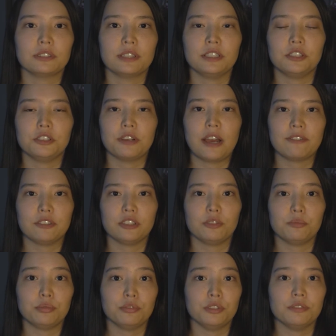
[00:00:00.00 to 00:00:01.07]
and they do have to
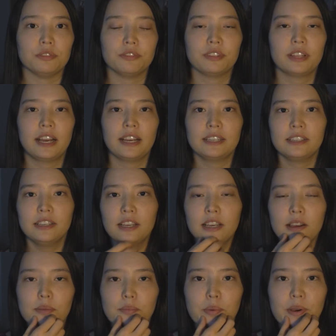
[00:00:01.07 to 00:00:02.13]
approve of that.
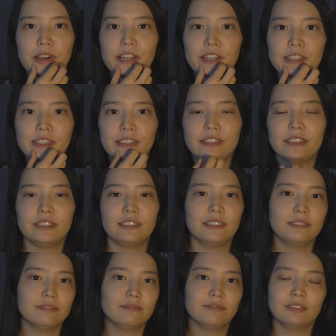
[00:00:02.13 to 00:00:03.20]
But,
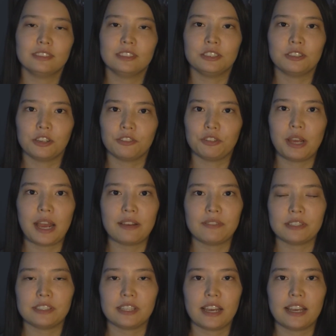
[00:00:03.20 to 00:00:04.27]
you know, if you have
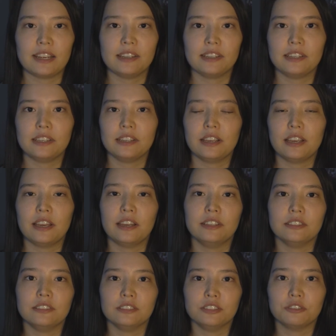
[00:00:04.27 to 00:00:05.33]
anxiety
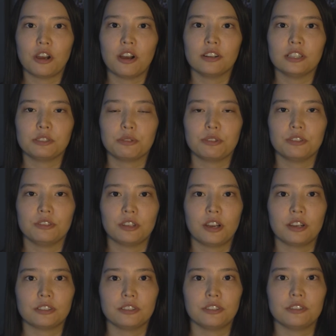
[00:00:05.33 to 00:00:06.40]
and you're honest with your
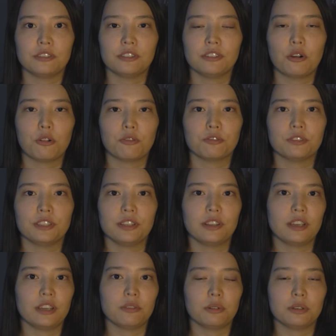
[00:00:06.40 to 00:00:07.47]
doctor, hopefully
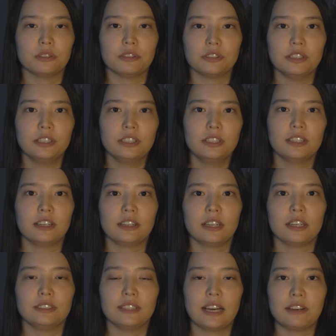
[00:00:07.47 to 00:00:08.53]
they will
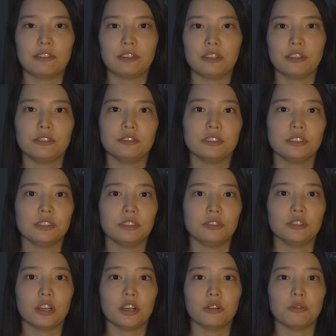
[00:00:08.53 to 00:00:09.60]
allow you to
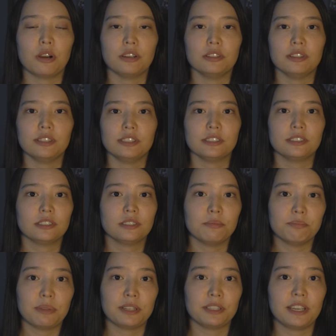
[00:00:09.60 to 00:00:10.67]
go on this
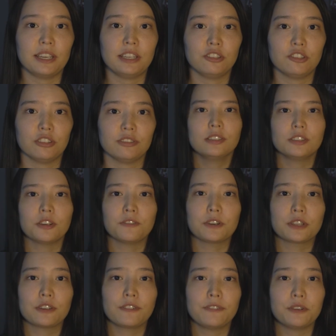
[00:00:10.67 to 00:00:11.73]
medication. So
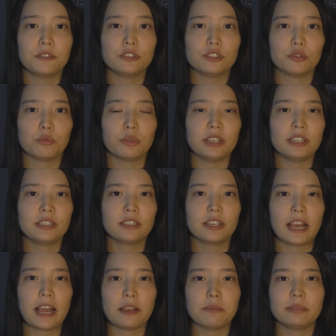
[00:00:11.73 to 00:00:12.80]
for the first week,
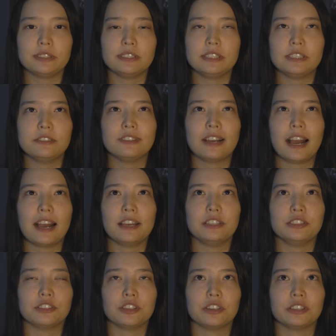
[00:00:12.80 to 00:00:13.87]
I believe I
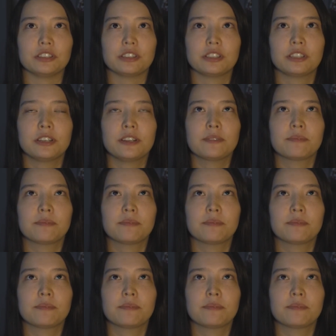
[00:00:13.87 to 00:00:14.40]
took